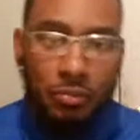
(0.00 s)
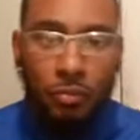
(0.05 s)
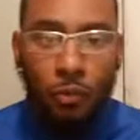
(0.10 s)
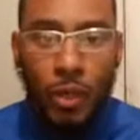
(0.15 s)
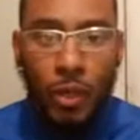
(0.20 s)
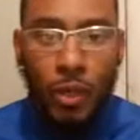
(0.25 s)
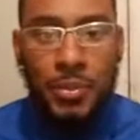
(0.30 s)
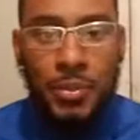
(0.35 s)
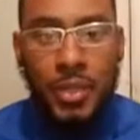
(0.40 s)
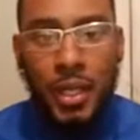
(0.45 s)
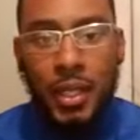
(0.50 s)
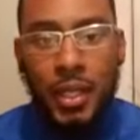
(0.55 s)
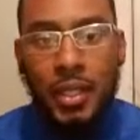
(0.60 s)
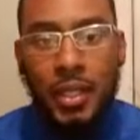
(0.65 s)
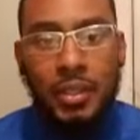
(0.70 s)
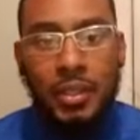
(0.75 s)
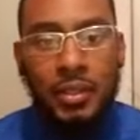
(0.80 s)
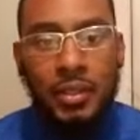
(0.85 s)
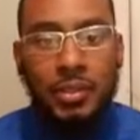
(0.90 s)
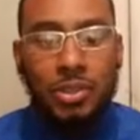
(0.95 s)
website.
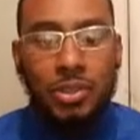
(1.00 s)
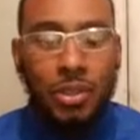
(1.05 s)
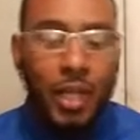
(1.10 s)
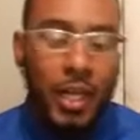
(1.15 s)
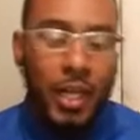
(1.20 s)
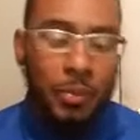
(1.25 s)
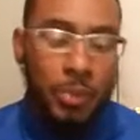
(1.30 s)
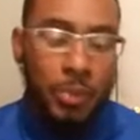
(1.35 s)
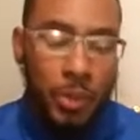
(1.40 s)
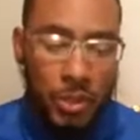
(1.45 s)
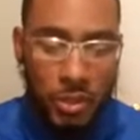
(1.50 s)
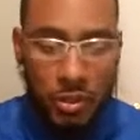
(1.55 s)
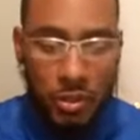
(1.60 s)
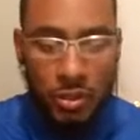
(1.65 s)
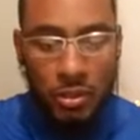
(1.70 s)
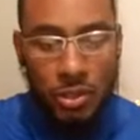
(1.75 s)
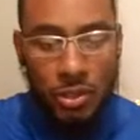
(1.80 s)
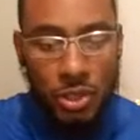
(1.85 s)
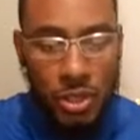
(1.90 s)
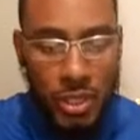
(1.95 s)
So like a
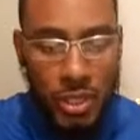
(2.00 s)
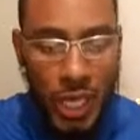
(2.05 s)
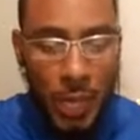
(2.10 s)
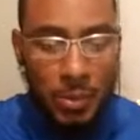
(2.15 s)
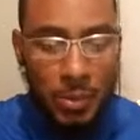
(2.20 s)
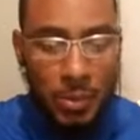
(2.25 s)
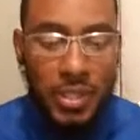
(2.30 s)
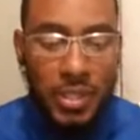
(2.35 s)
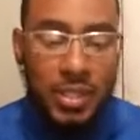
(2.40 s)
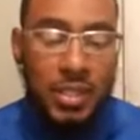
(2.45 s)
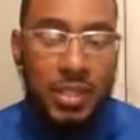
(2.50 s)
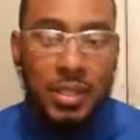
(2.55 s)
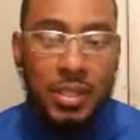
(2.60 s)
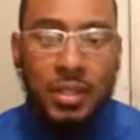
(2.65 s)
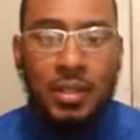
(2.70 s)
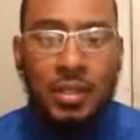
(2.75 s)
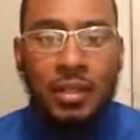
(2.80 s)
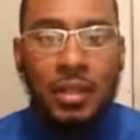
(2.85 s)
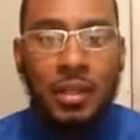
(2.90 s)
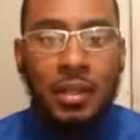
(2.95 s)
person types this in,
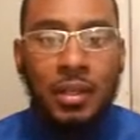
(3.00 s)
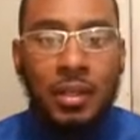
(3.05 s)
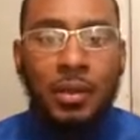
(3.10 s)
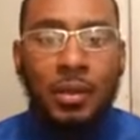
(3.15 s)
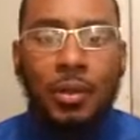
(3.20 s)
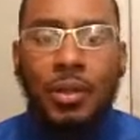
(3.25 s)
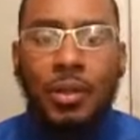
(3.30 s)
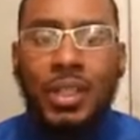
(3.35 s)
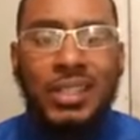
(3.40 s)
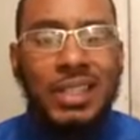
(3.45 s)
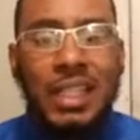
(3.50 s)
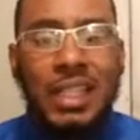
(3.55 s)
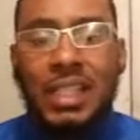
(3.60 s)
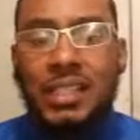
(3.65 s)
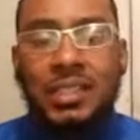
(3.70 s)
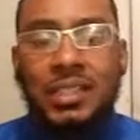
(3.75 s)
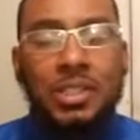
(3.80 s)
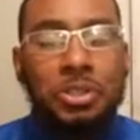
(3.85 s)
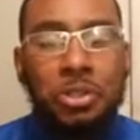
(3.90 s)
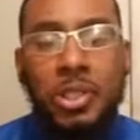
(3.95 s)
let's say this
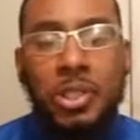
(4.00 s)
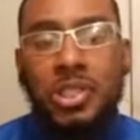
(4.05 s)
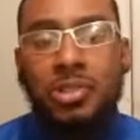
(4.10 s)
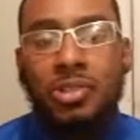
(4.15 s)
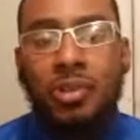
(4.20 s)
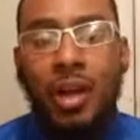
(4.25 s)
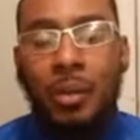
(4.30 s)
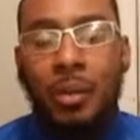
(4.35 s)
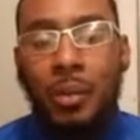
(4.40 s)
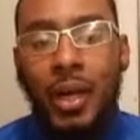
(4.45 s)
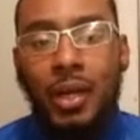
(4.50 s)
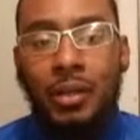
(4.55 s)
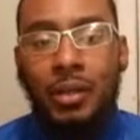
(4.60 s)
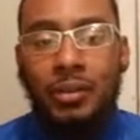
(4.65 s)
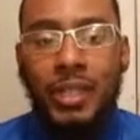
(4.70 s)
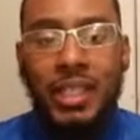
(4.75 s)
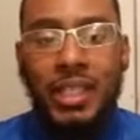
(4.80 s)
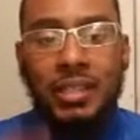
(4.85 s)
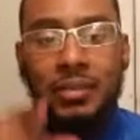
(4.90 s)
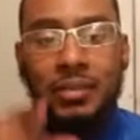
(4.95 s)
is in your Instagram bio,
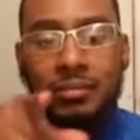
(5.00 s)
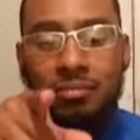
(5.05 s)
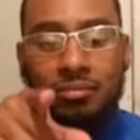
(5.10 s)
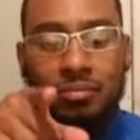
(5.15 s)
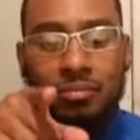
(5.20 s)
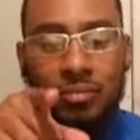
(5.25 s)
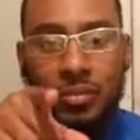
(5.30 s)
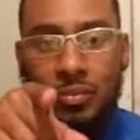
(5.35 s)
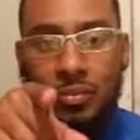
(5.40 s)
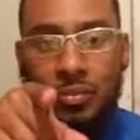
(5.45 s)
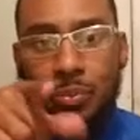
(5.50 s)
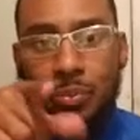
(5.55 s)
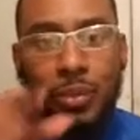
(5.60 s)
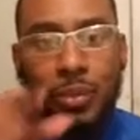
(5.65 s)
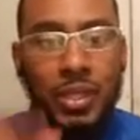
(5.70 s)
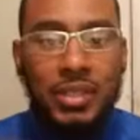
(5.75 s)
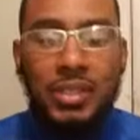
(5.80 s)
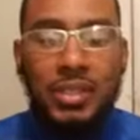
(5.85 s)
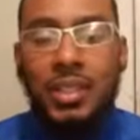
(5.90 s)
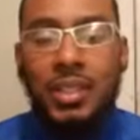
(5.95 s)
they
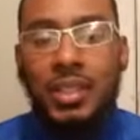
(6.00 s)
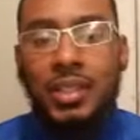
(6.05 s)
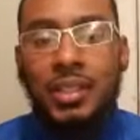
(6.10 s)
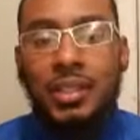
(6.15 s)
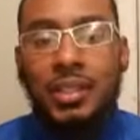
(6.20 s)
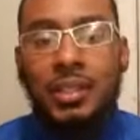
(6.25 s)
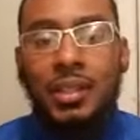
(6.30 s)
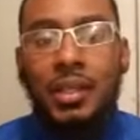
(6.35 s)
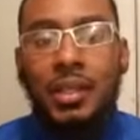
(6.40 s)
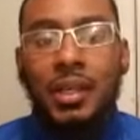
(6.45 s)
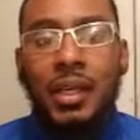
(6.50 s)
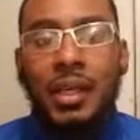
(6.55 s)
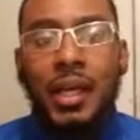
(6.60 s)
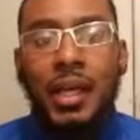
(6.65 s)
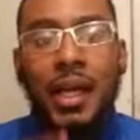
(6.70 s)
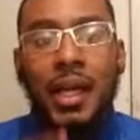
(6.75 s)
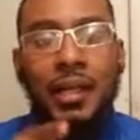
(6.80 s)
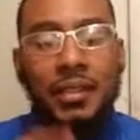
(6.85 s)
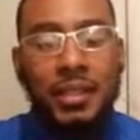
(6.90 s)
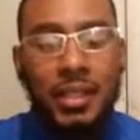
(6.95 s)
press the link
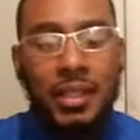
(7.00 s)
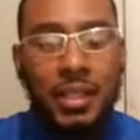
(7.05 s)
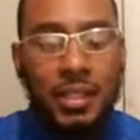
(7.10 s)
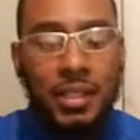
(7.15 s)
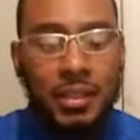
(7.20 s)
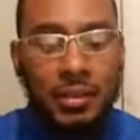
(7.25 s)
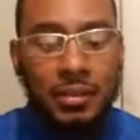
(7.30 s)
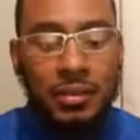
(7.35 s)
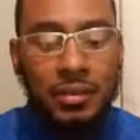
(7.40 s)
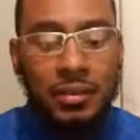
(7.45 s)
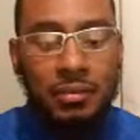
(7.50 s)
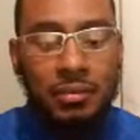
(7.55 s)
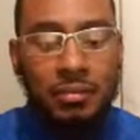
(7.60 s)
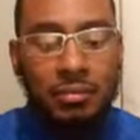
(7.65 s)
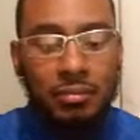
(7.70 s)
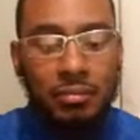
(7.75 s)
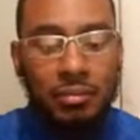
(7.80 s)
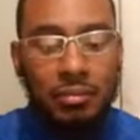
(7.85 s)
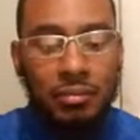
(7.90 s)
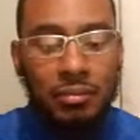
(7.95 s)
and then
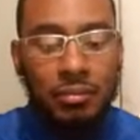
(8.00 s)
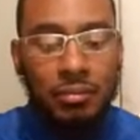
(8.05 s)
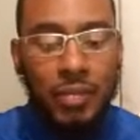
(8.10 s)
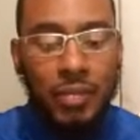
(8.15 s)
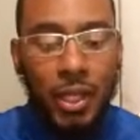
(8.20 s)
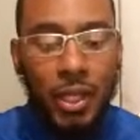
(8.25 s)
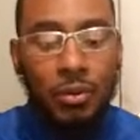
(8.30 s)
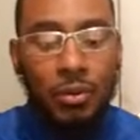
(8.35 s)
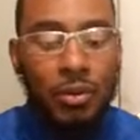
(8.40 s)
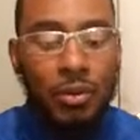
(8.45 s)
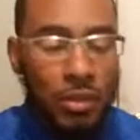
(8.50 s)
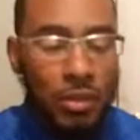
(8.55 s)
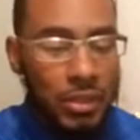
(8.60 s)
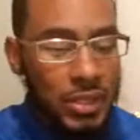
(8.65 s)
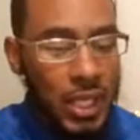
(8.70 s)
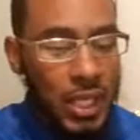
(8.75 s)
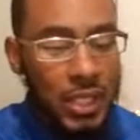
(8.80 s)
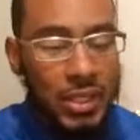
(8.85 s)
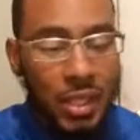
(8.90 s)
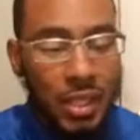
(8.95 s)
they don't go to
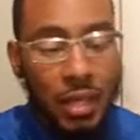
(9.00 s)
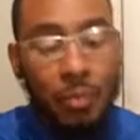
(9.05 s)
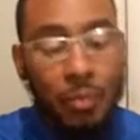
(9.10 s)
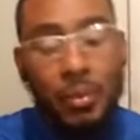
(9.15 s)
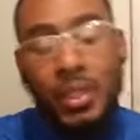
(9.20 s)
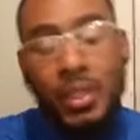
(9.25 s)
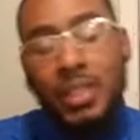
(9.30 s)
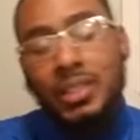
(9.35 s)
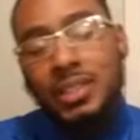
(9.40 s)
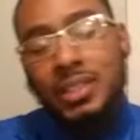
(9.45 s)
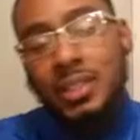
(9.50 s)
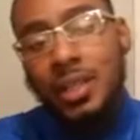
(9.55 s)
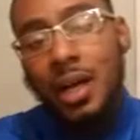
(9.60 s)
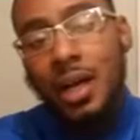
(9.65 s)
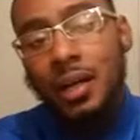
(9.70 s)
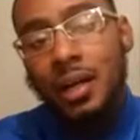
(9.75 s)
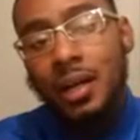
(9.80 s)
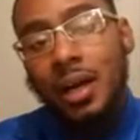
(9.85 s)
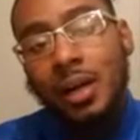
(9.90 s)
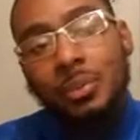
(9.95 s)

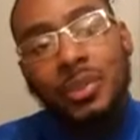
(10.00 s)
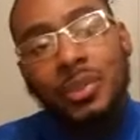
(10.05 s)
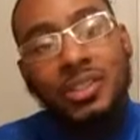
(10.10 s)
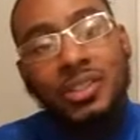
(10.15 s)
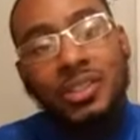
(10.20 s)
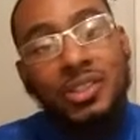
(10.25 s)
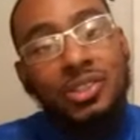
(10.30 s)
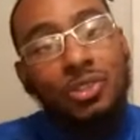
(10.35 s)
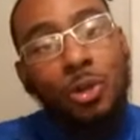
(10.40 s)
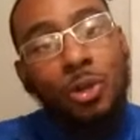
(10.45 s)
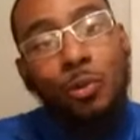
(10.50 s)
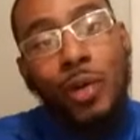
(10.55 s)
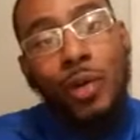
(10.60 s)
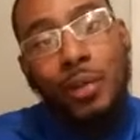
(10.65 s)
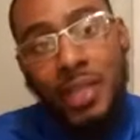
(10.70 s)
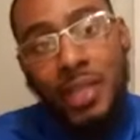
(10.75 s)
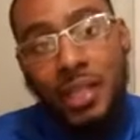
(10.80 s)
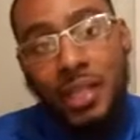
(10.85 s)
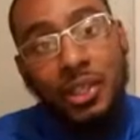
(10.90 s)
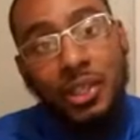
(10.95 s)
TatyanaBillingsley.com because there's no
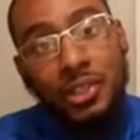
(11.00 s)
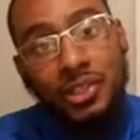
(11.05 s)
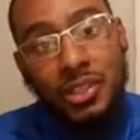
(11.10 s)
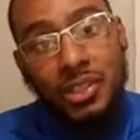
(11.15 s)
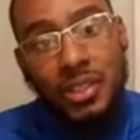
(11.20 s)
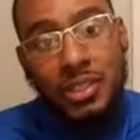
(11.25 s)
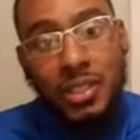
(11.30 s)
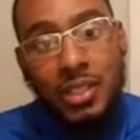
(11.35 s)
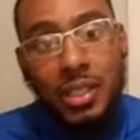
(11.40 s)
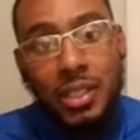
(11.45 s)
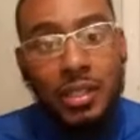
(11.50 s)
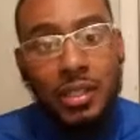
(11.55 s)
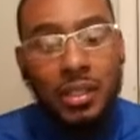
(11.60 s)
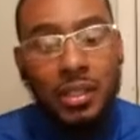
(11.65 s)
website there just yet